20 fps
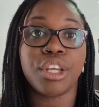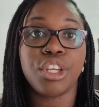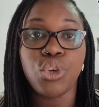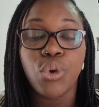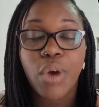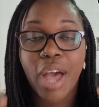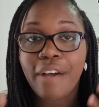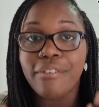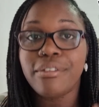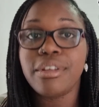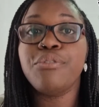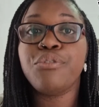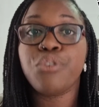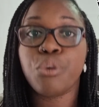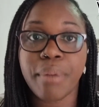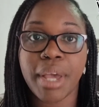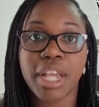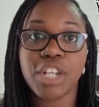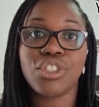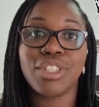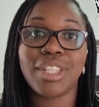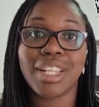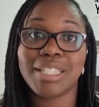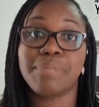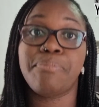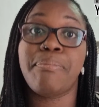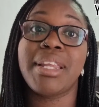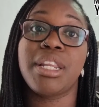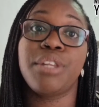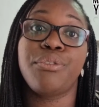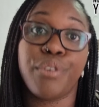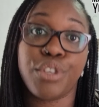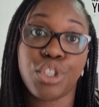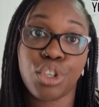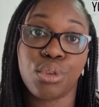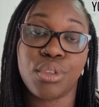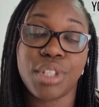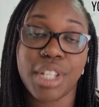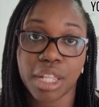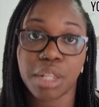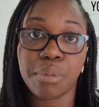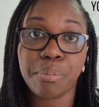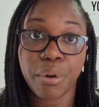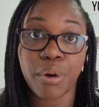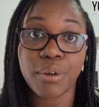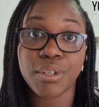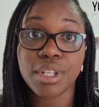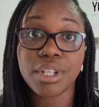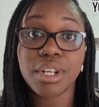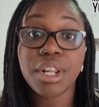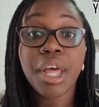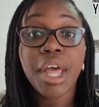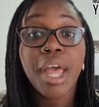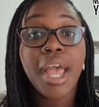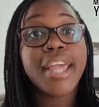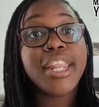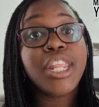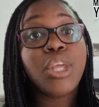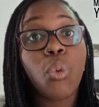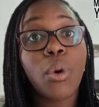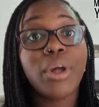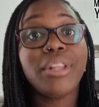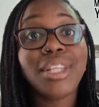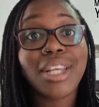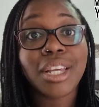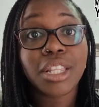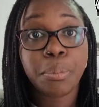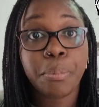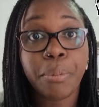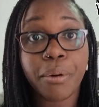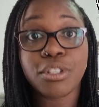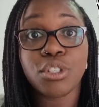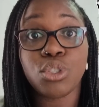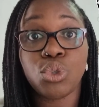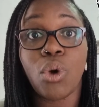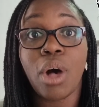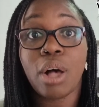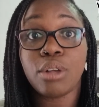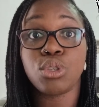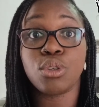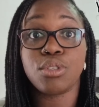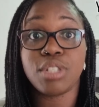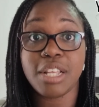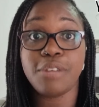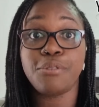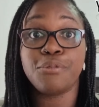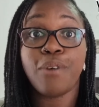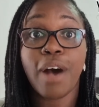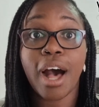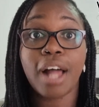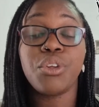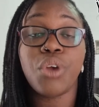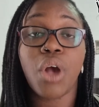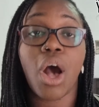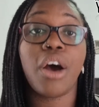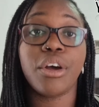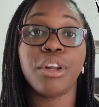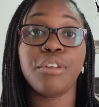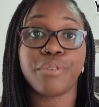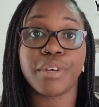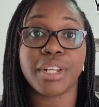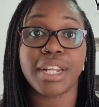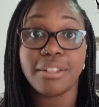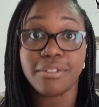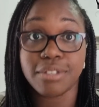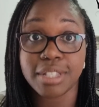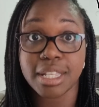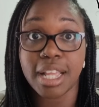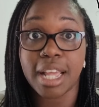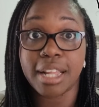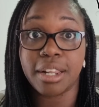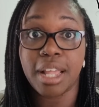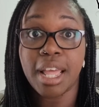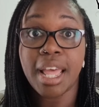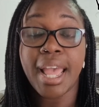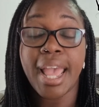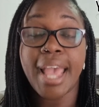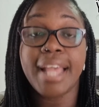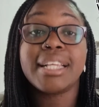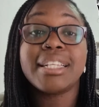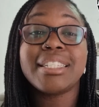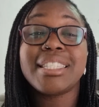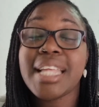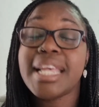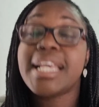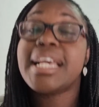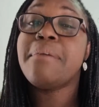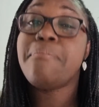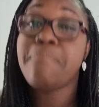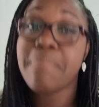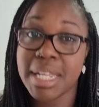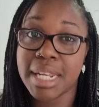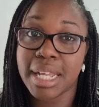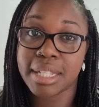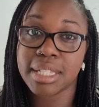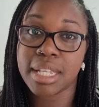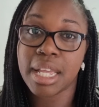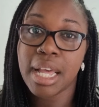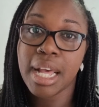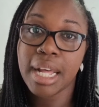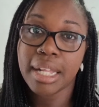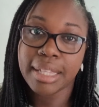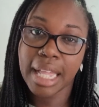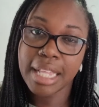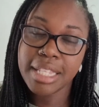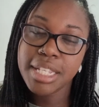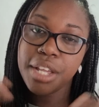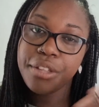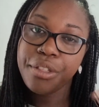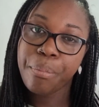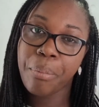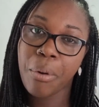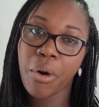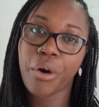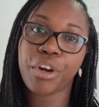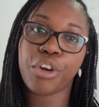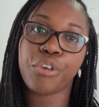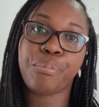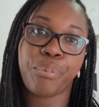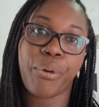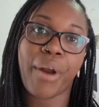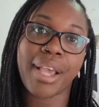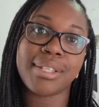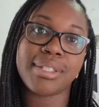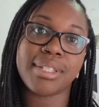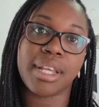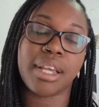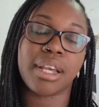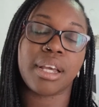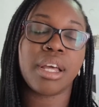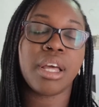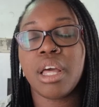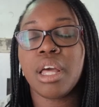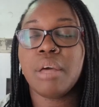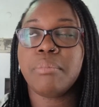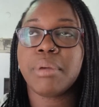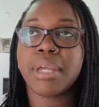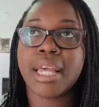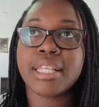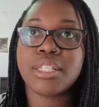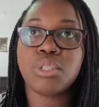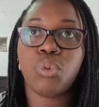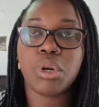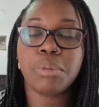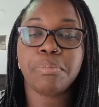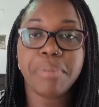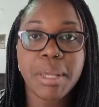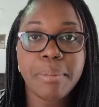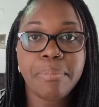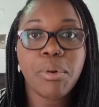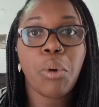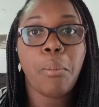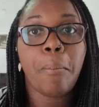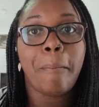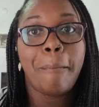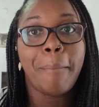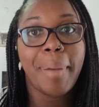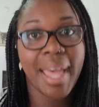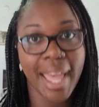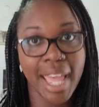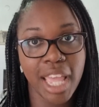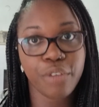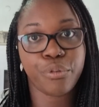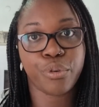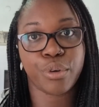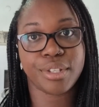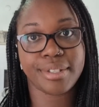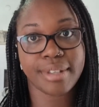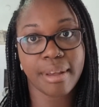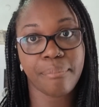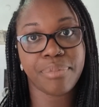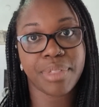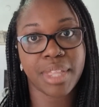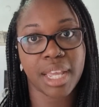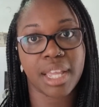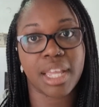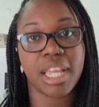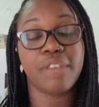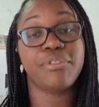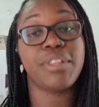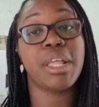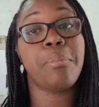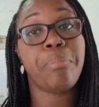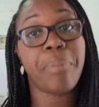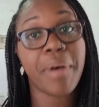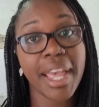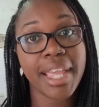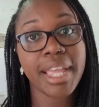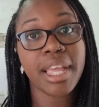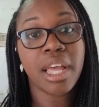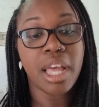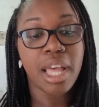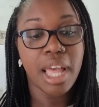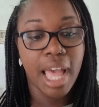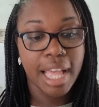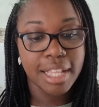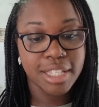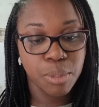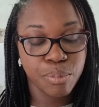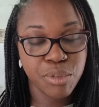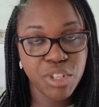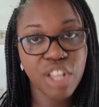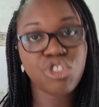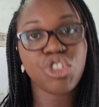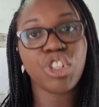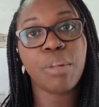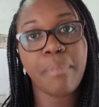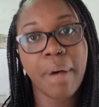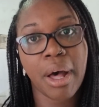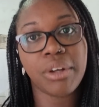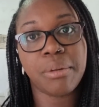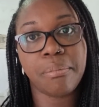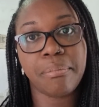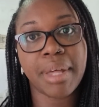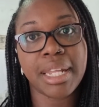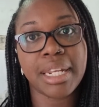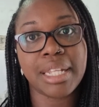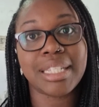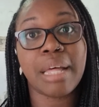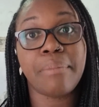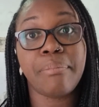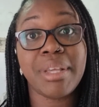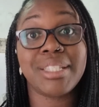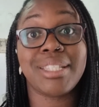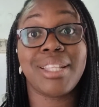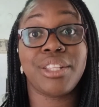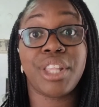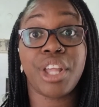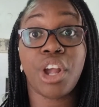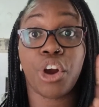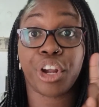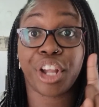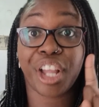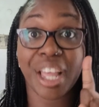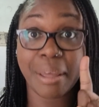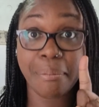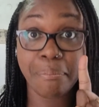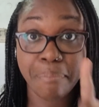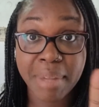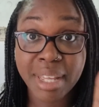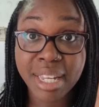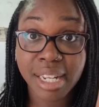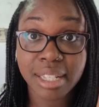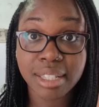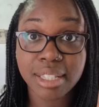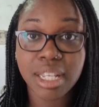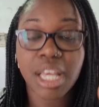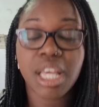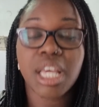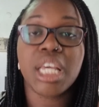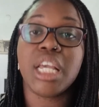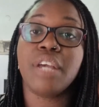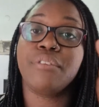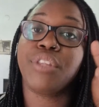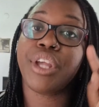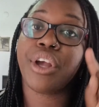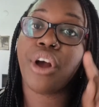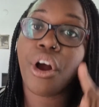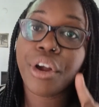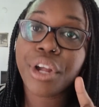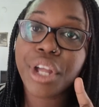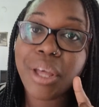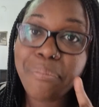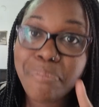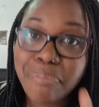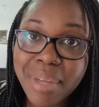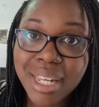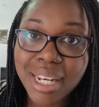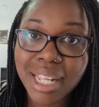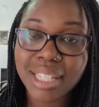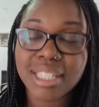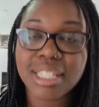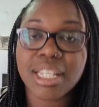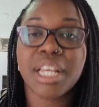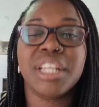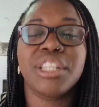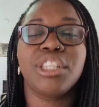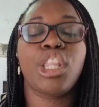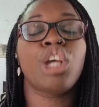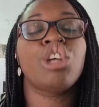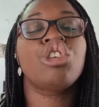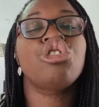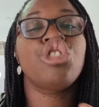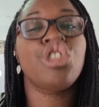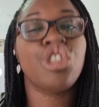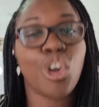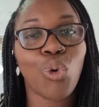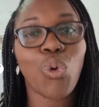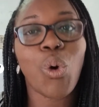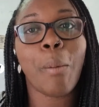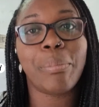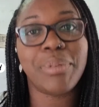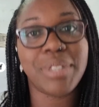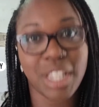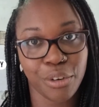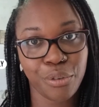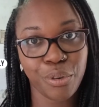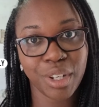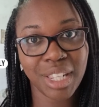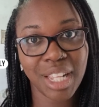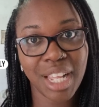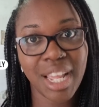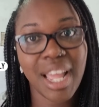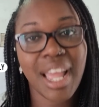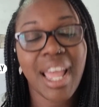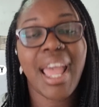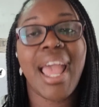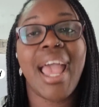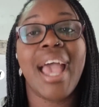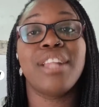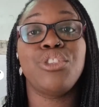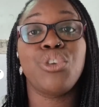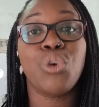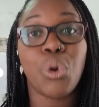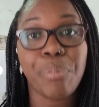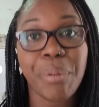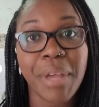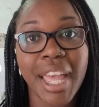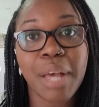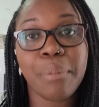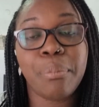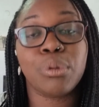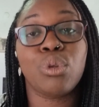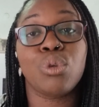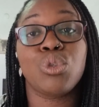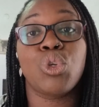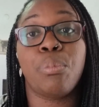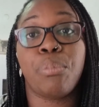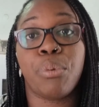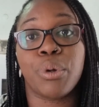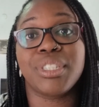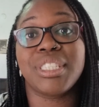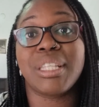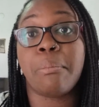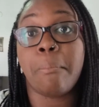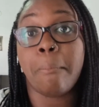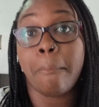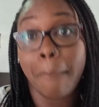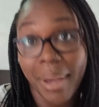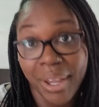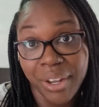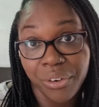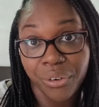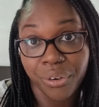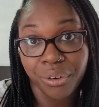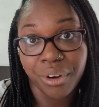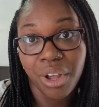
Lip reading: You have information that is beneficial to the other person, and you want the other person to also see value out of it and stay committed. That's the other part of pricing, because when people pay for something, if they pay a substantial amount of money, that means that they are committed. If they are committed, they show up differently, and you'll be able to support them better.